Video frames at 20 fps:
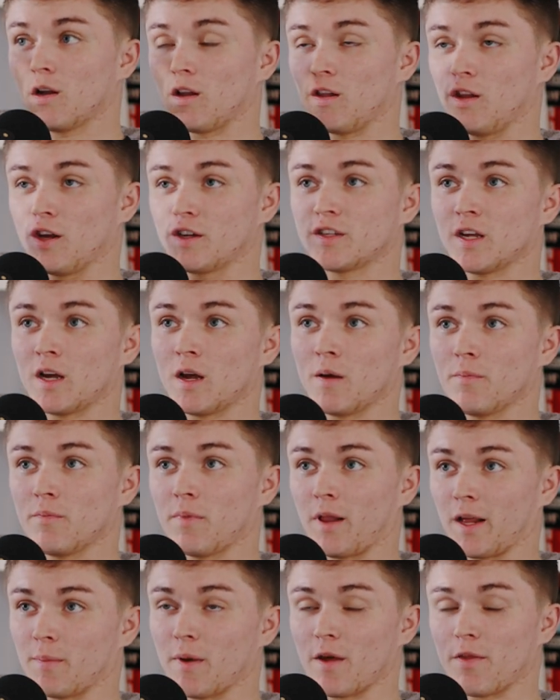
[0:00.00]
looked up
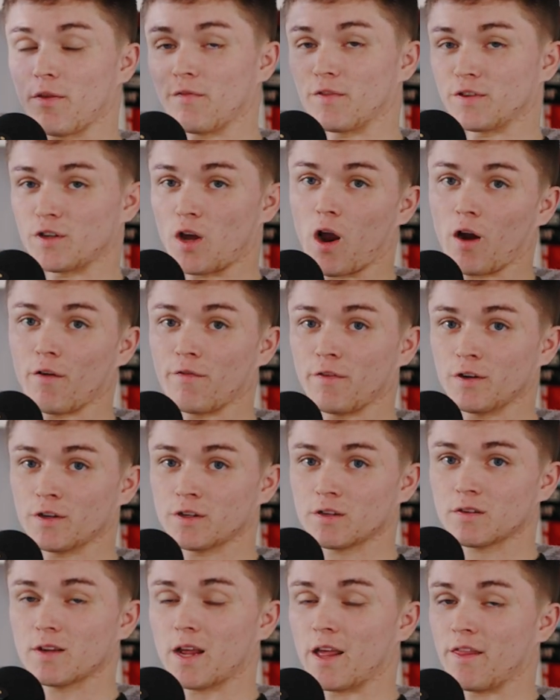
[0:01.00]
like Bethel
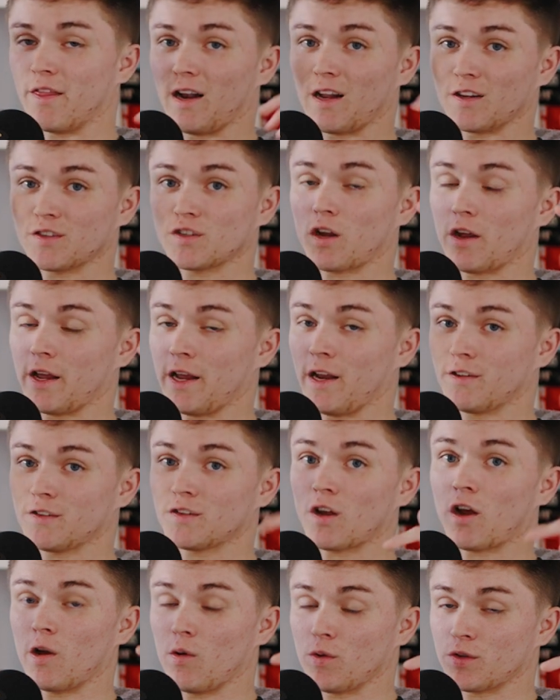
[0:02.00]
photographers, and then I saw it
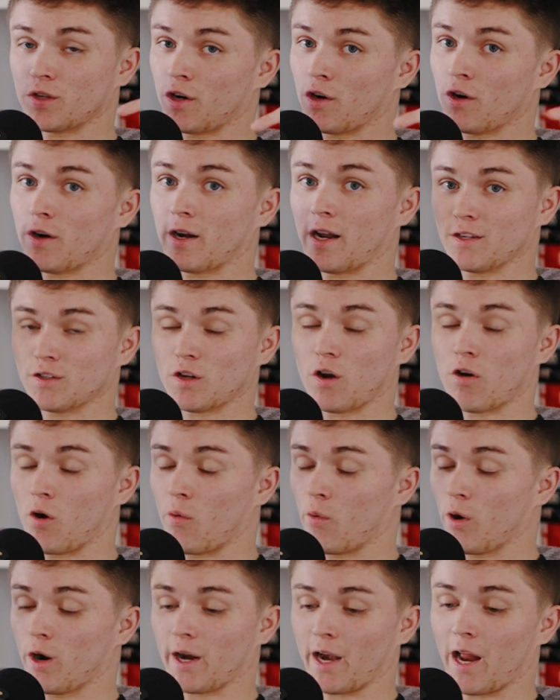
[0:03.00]
was her, and I saw
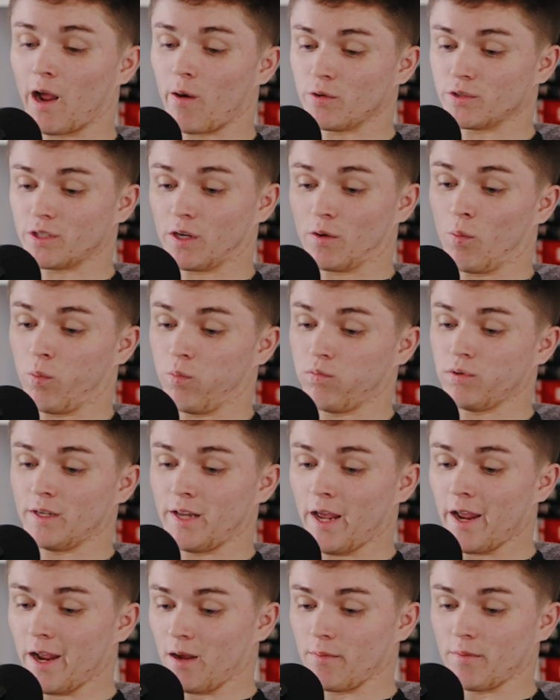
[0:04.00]
her work, and I was like,
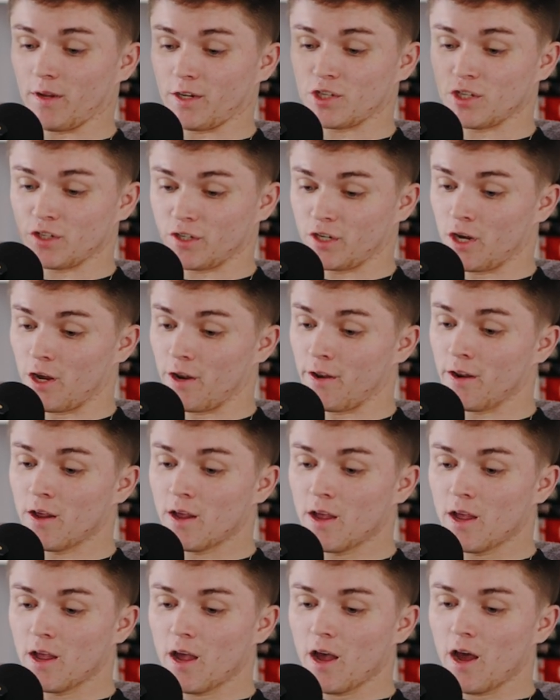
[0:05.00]
damn, like she's good.
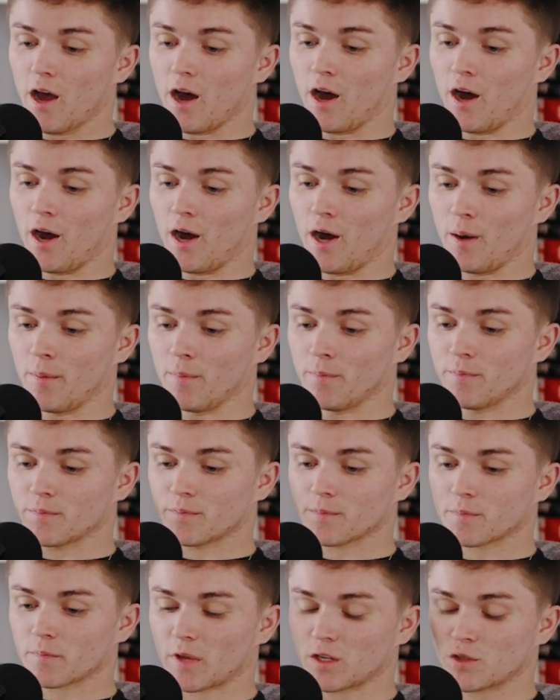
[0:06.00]

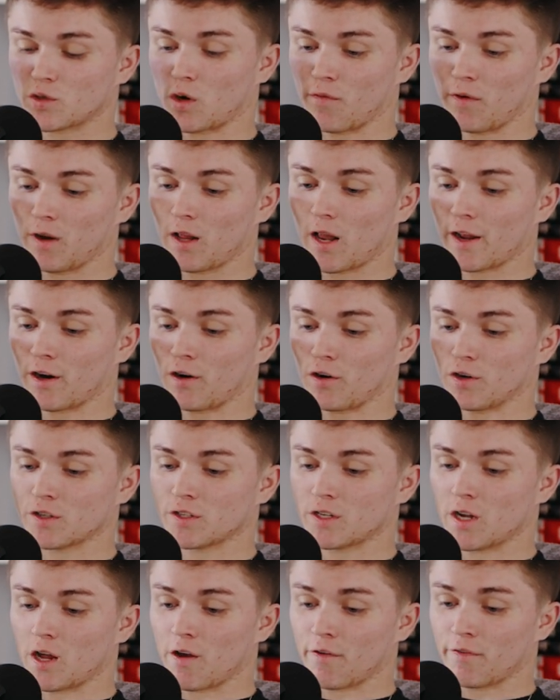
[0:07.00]
So I really like her
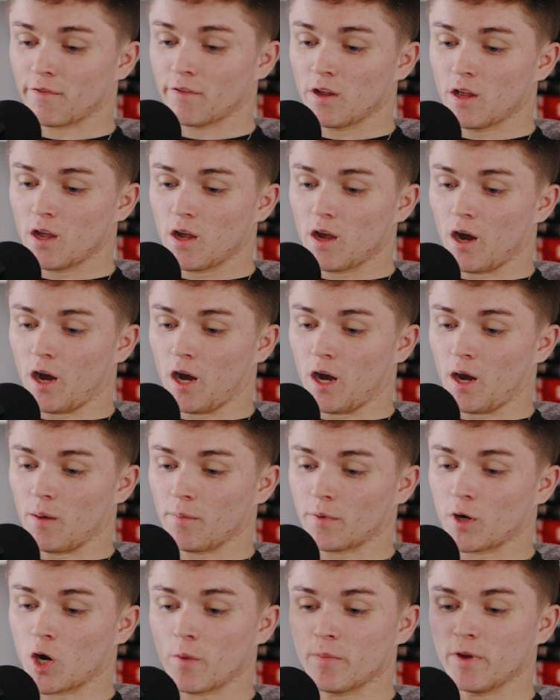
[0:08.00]
stuff.
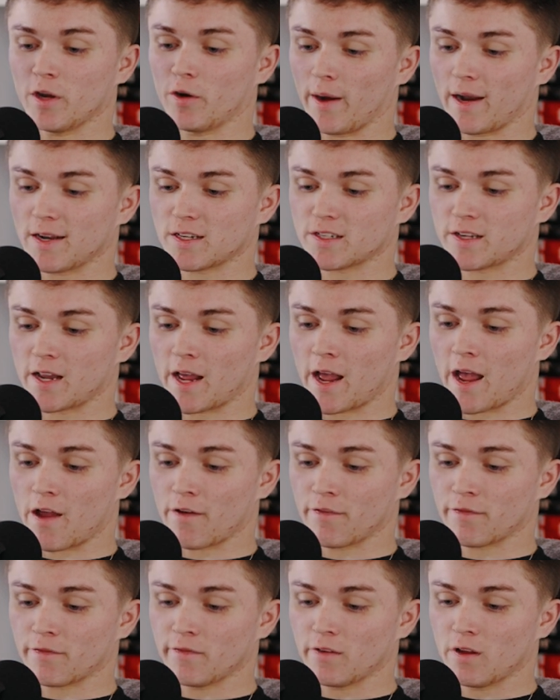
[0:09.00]
Kobe
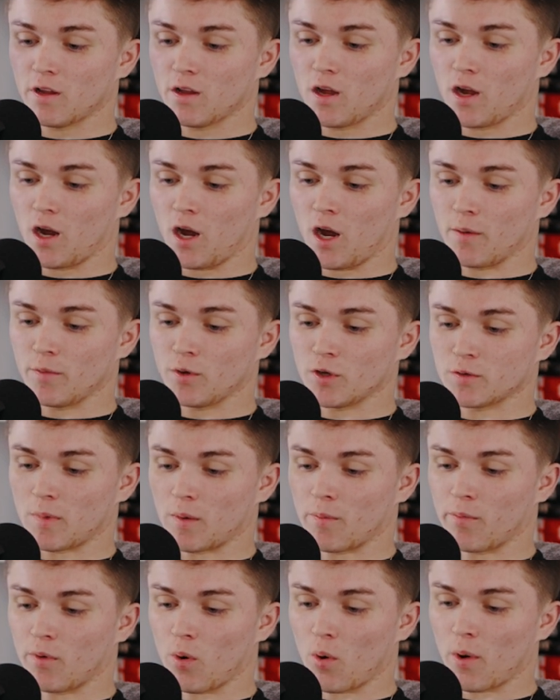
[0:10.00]
Grandstaff, who's
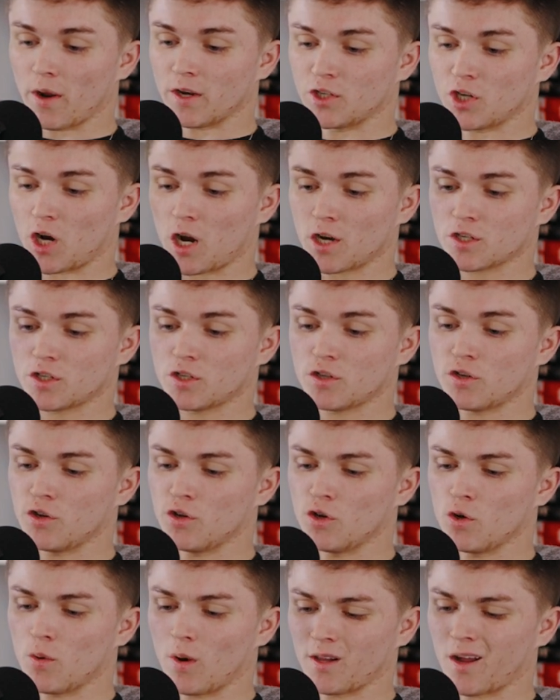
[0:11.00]
my boy. Josh
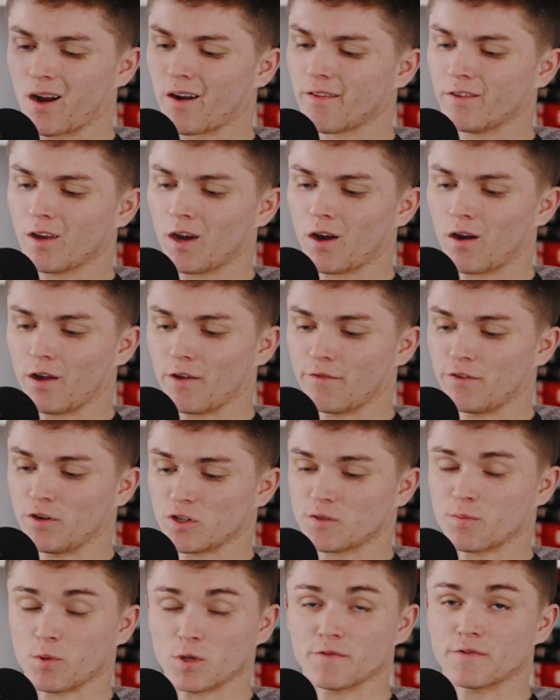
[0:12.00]
2. A lot of y'all, if
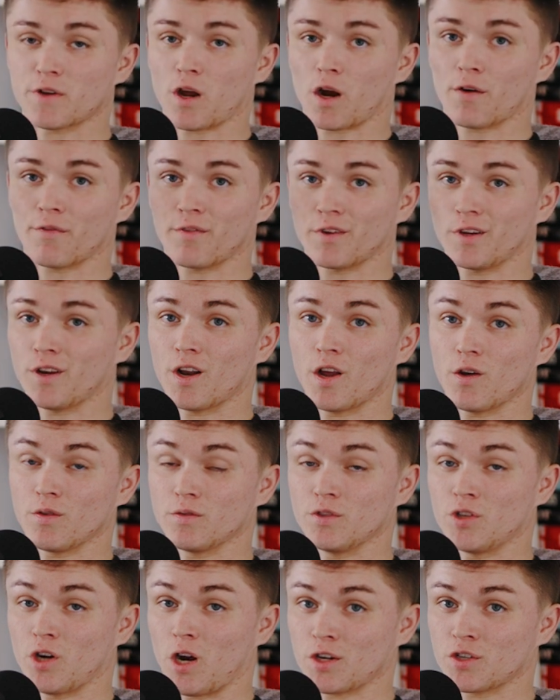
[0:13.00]
you're a sports photographer, you know
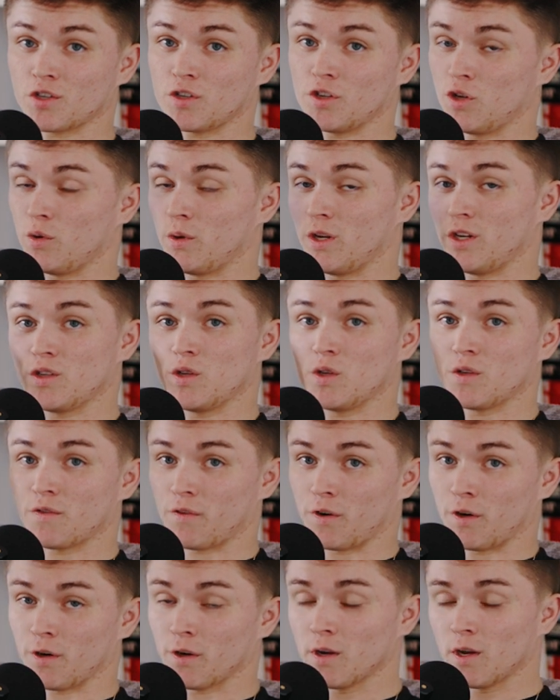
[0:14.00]
Josh 2. He shoots
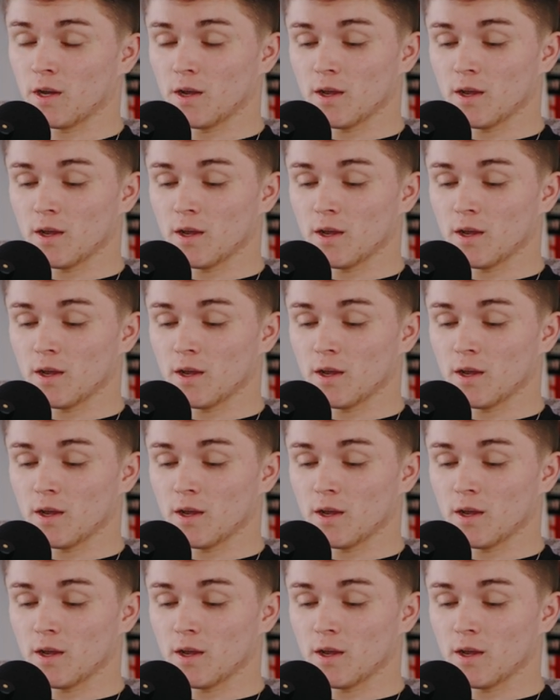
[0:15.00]
for